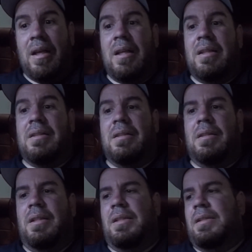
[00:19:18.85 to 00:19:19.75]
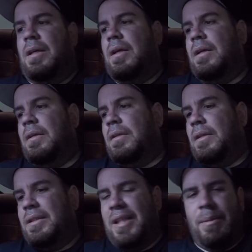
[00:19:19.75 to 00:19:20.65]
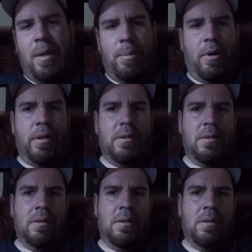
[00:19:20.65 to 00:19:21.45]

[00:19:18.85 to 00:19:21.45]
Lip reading: is eBay parts.